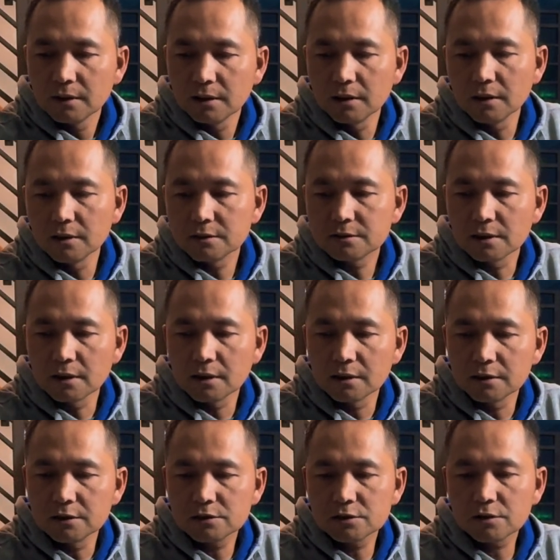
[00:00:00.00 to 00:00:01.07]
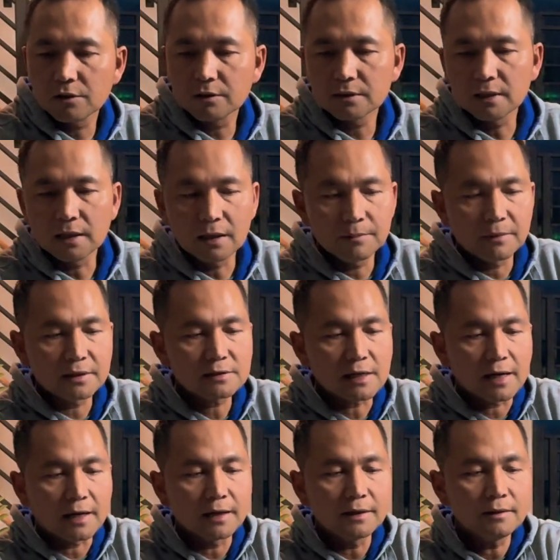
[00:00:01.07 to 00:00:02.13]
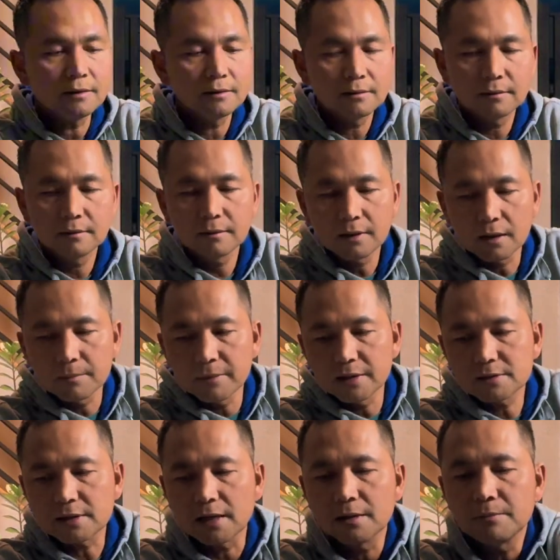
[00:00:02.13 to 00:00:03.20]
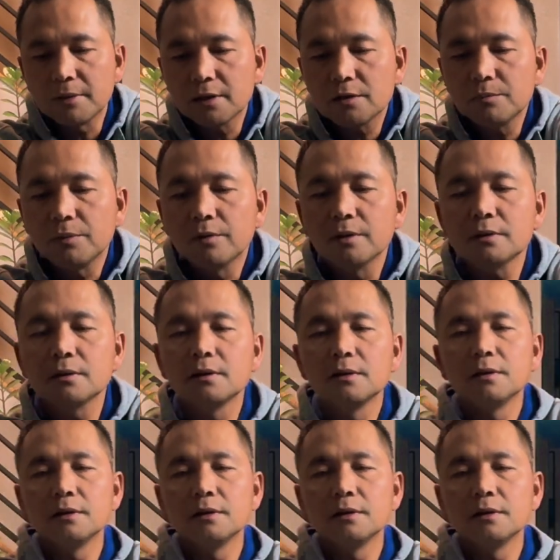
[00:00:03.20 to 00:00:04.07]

This is called the MSI motherboard.